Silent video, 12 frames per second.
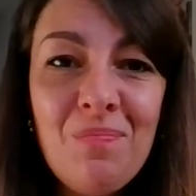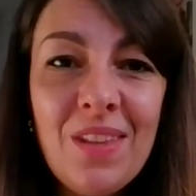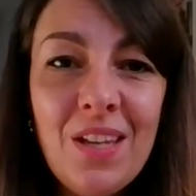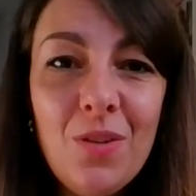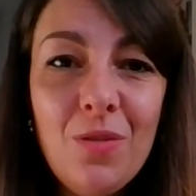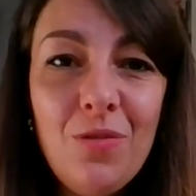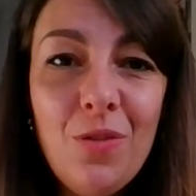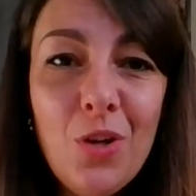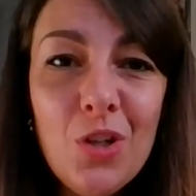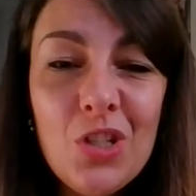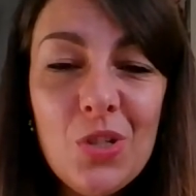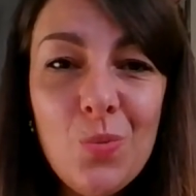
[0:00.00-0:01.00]
The
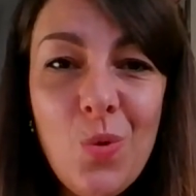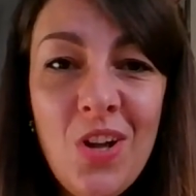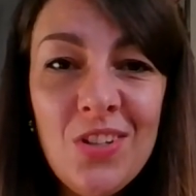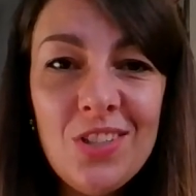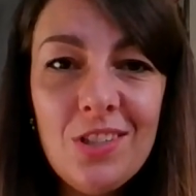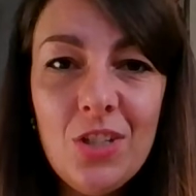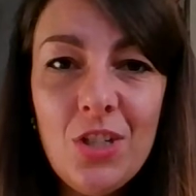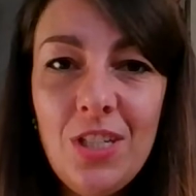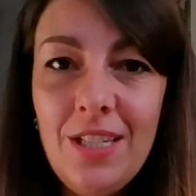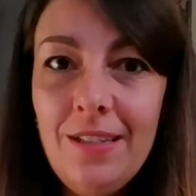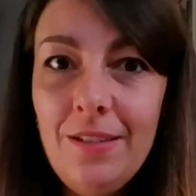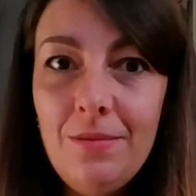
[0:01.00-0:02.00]
first ones
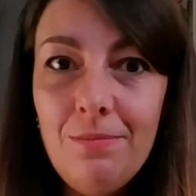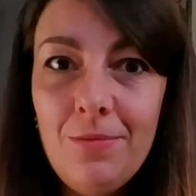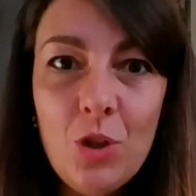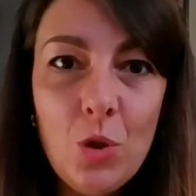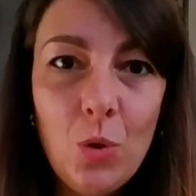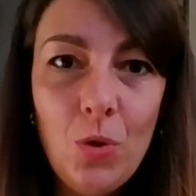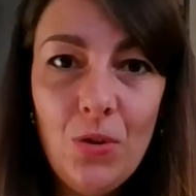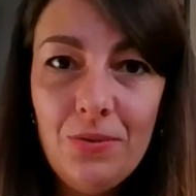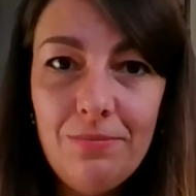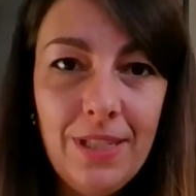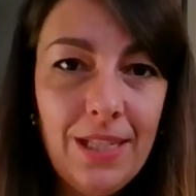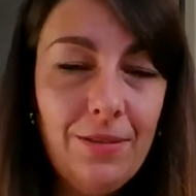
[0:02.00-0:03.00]
she sold
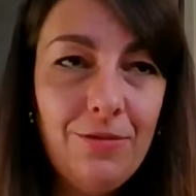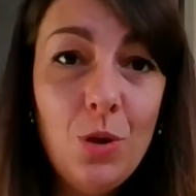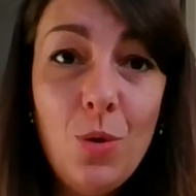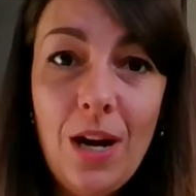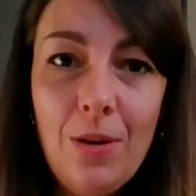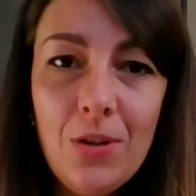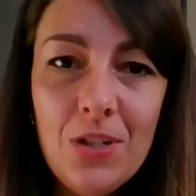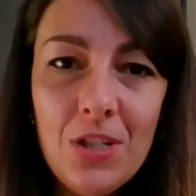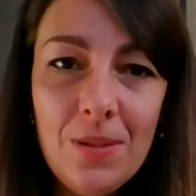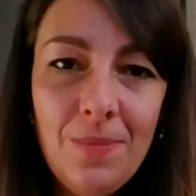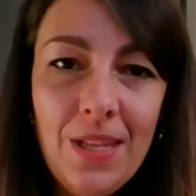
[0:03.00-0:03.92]
in a few hours,